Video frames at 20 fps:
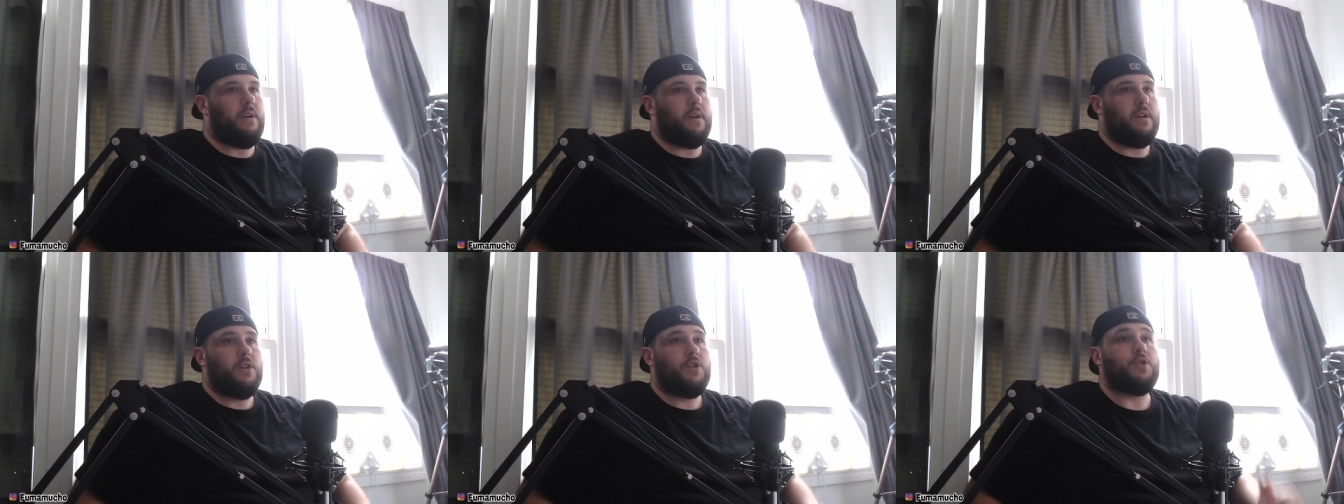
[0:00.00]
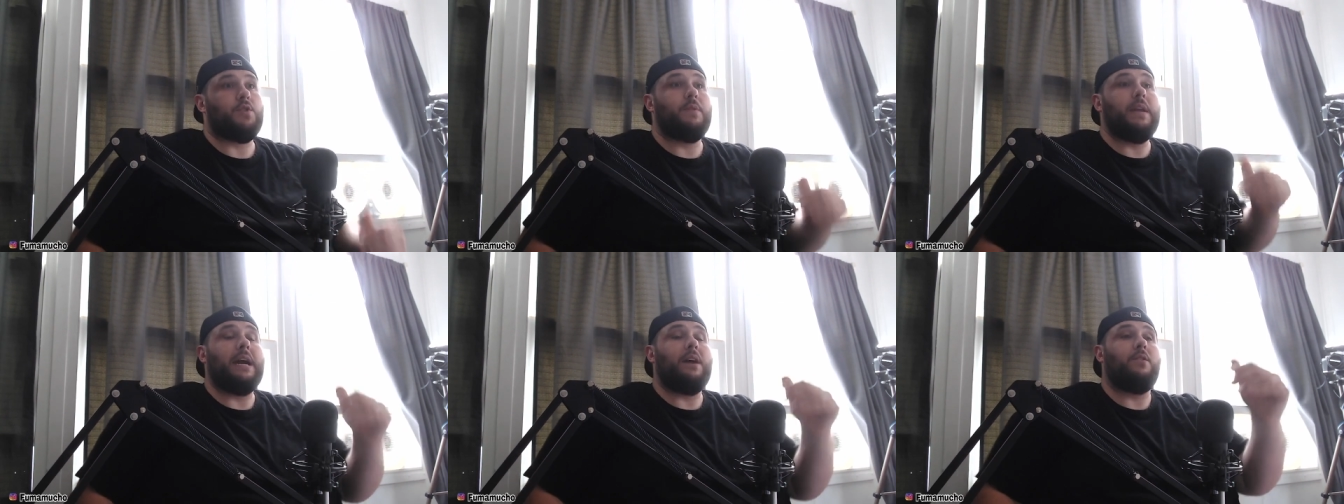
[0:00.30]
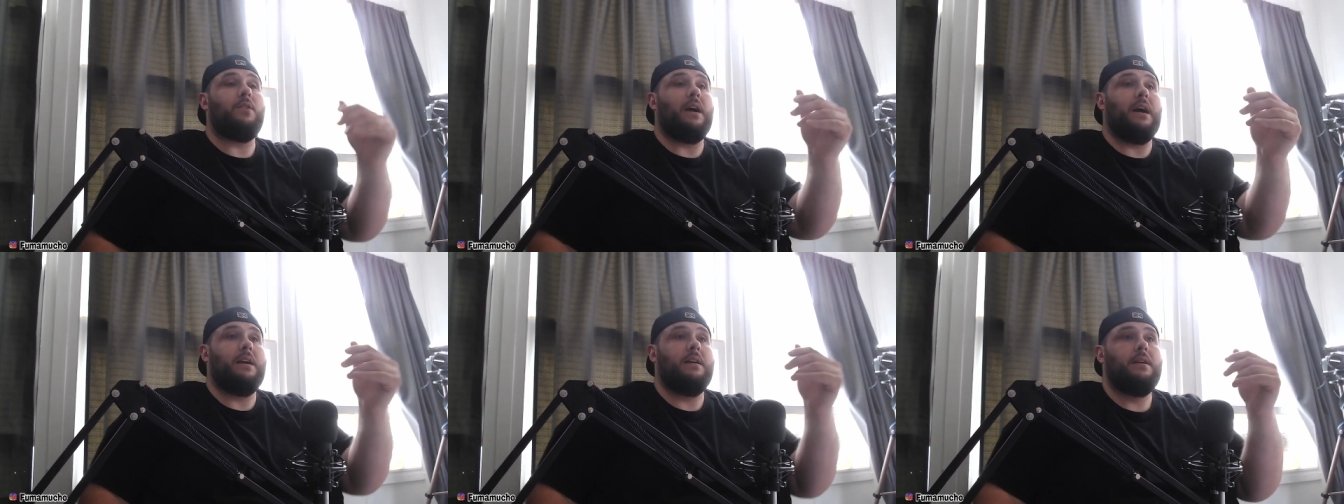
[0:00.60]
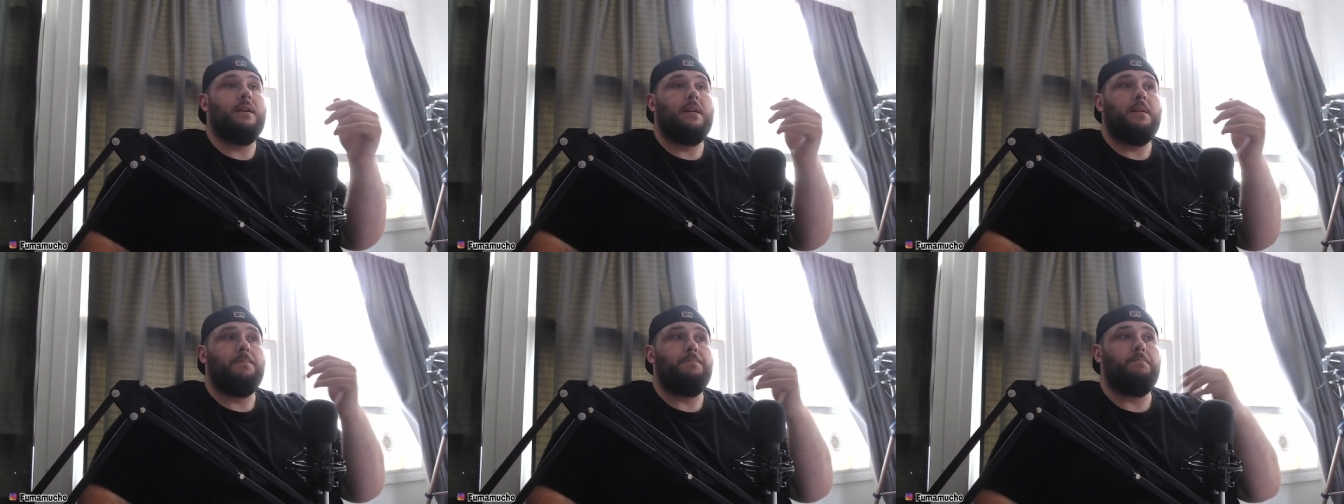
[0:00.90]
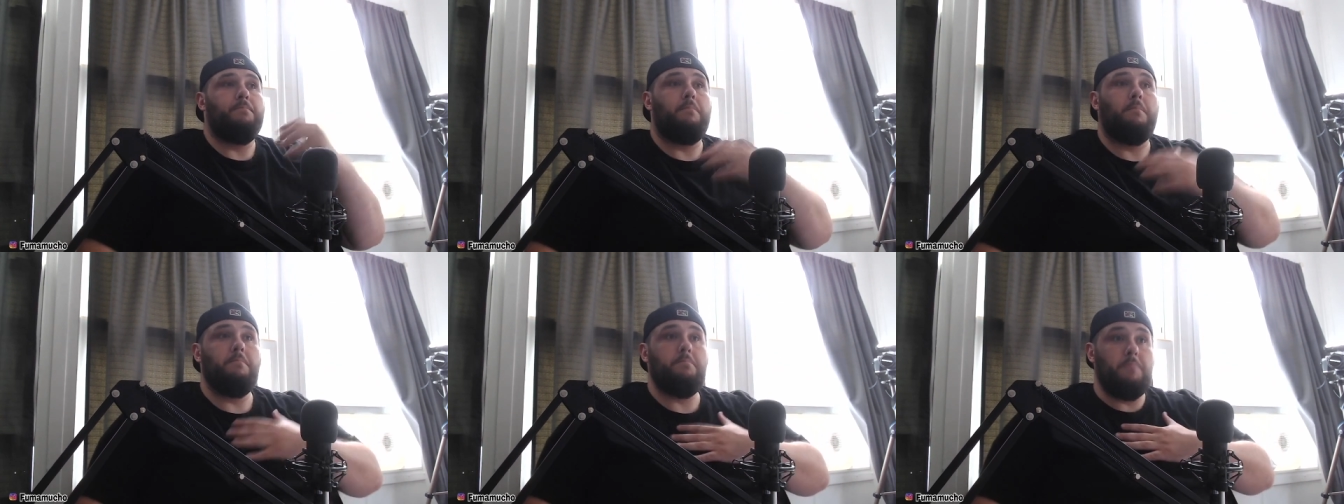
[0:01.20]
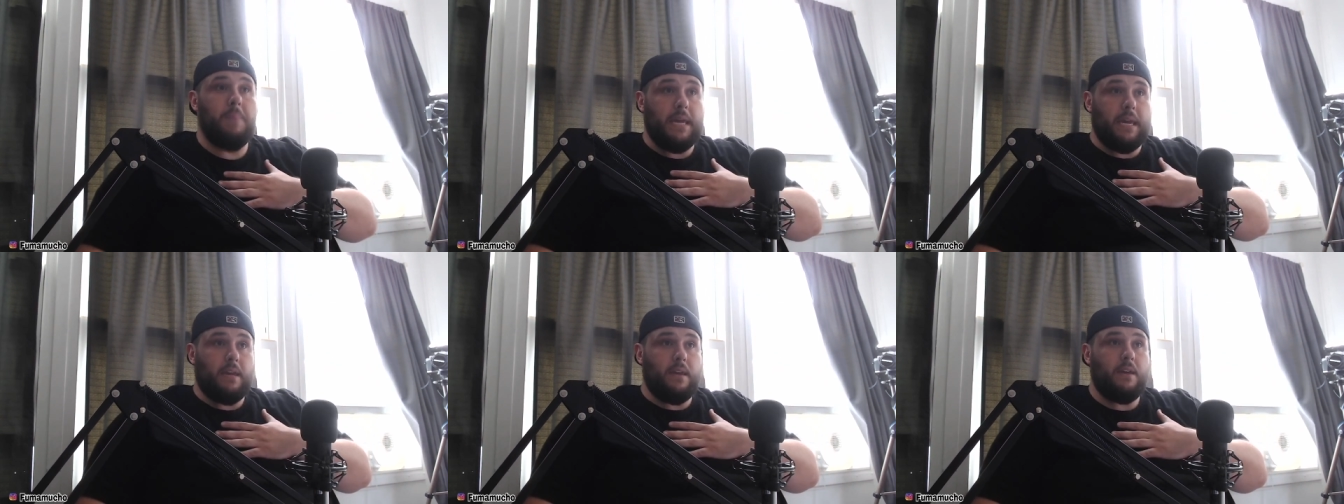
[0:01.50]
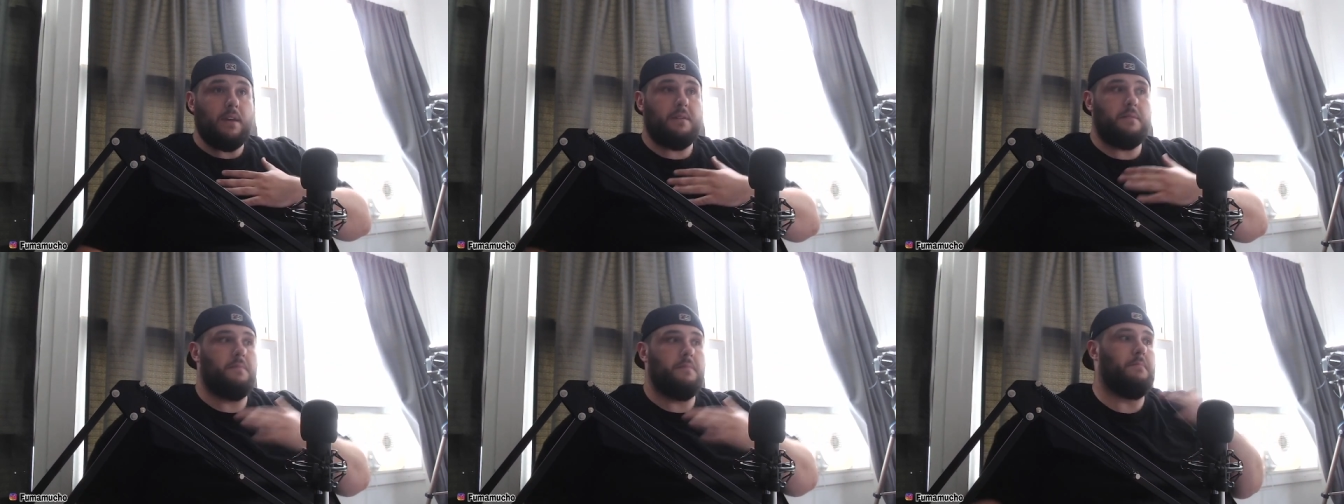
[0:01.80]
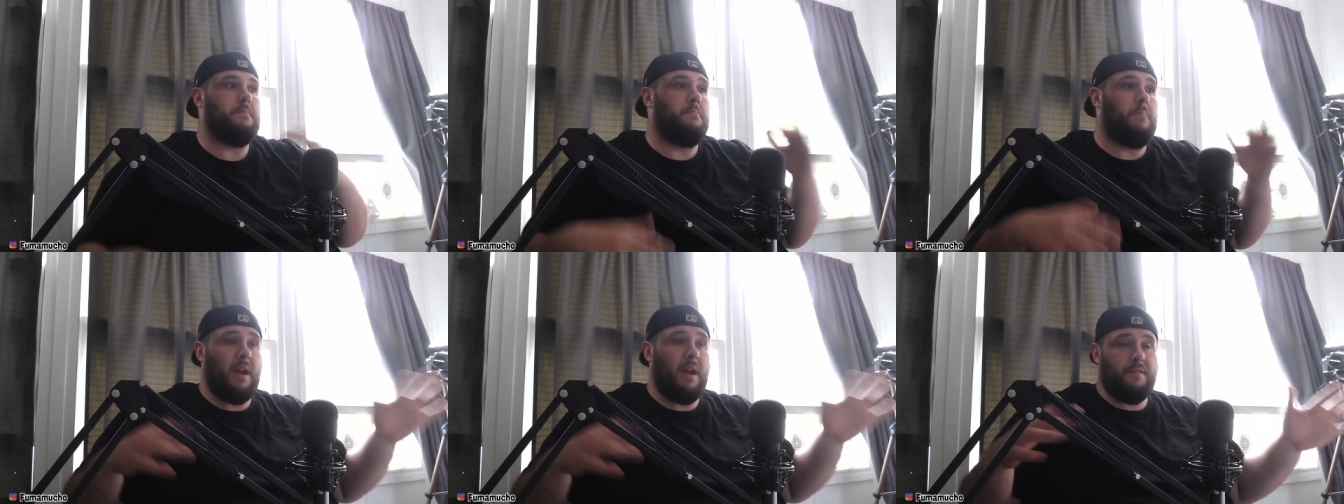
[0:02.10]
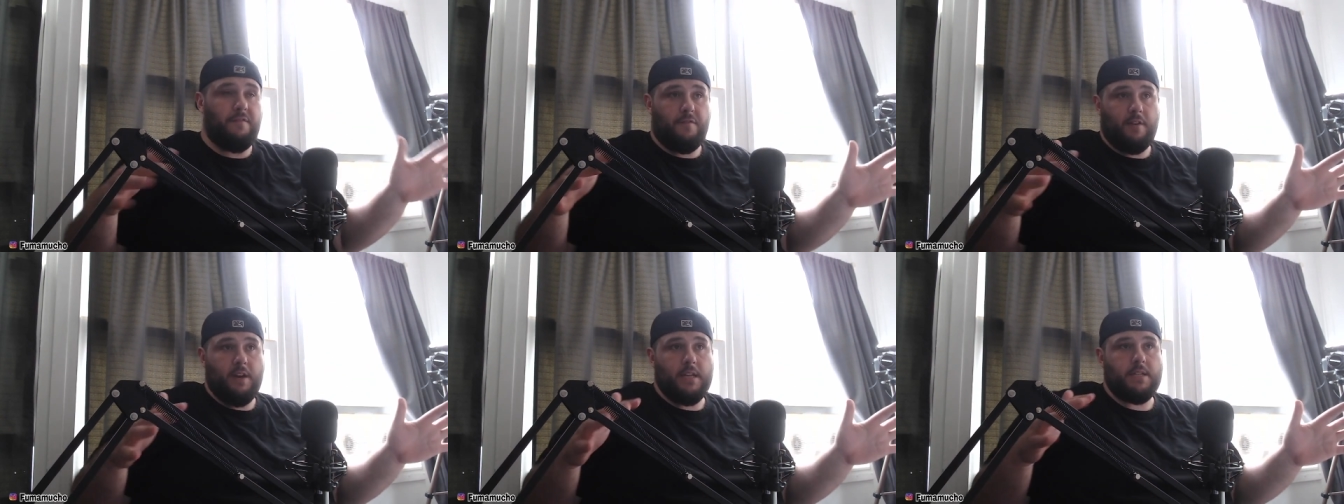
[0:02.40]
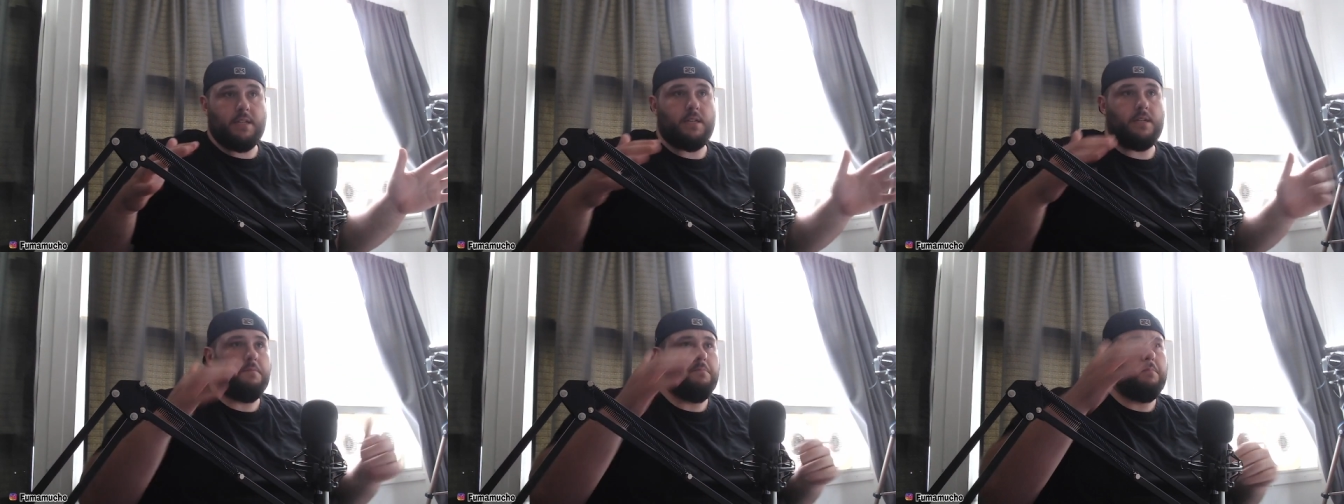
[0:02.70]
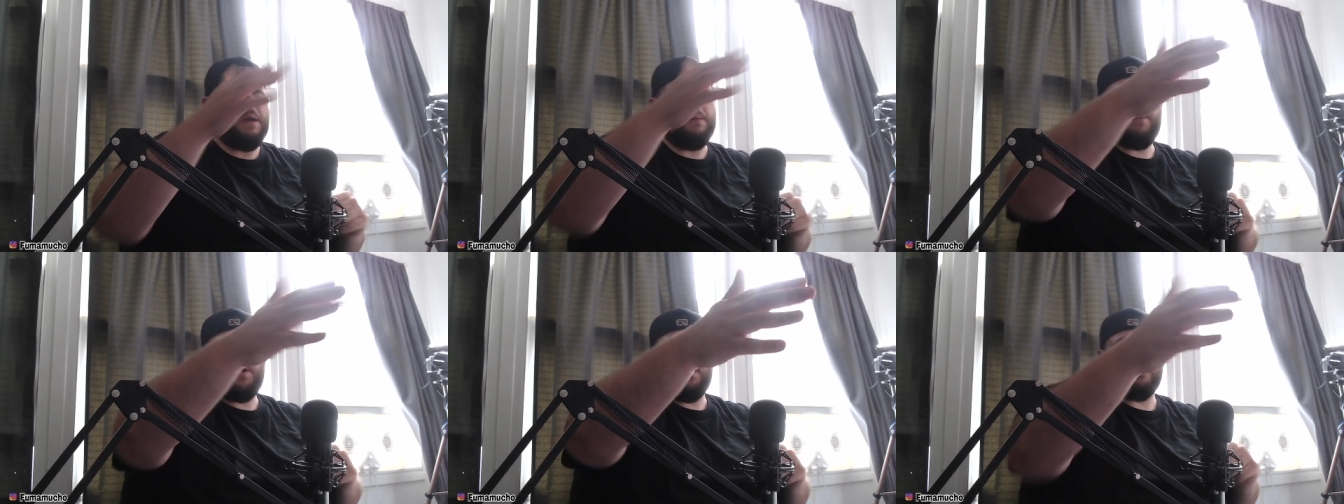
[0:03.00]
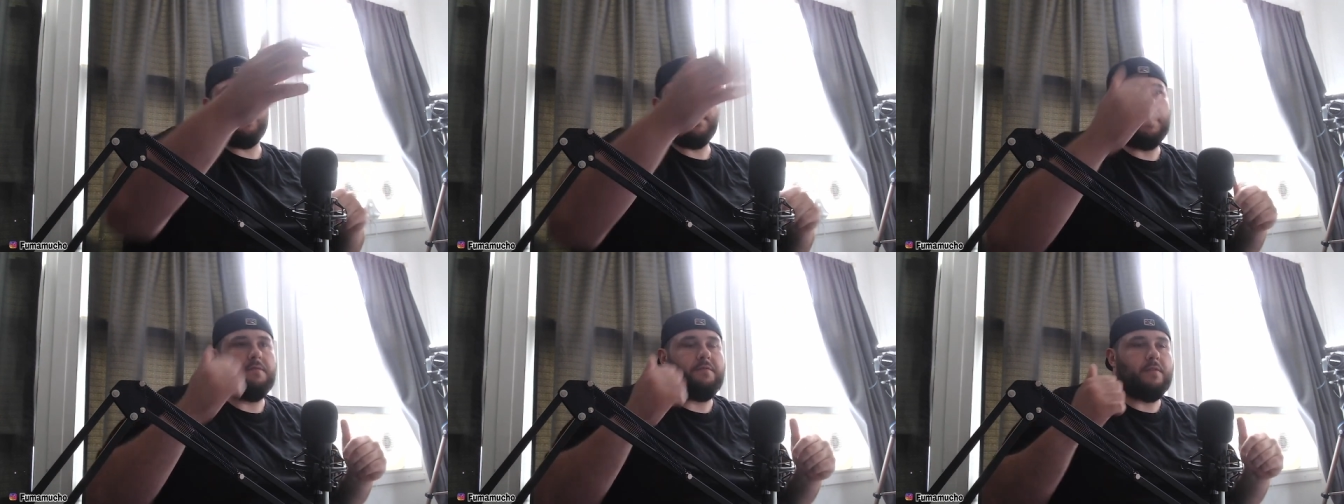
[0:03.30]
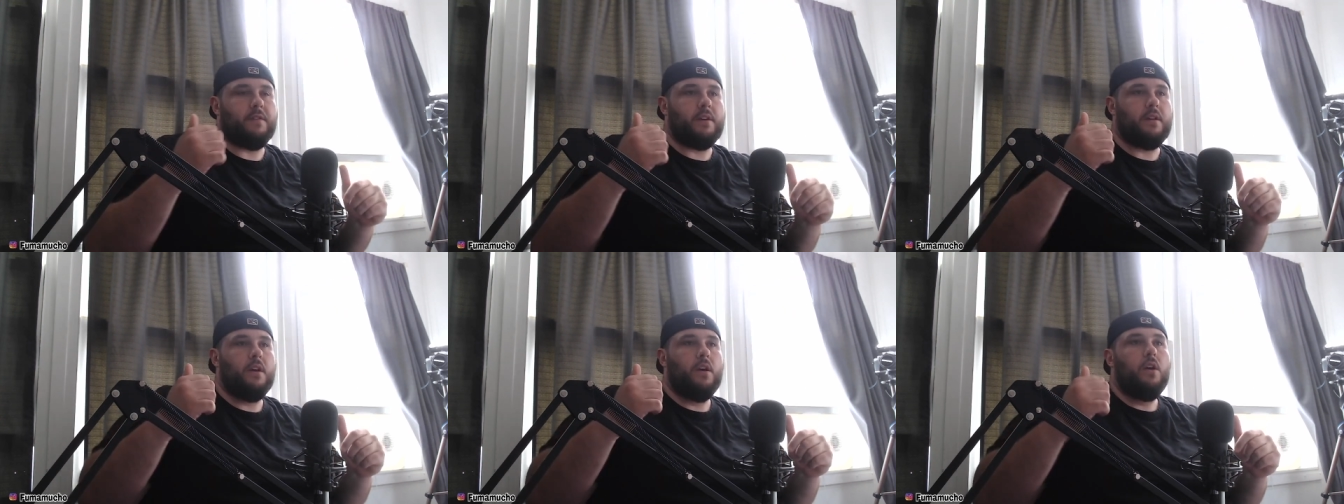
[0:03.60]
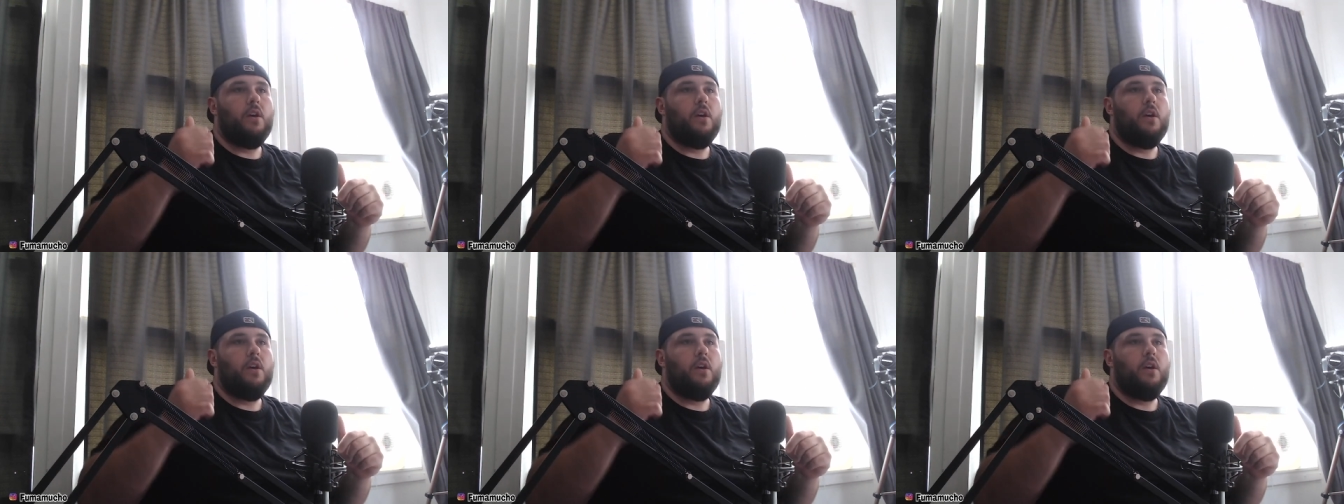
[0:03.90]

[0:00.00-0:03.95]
So now, my friends, maybe you're different.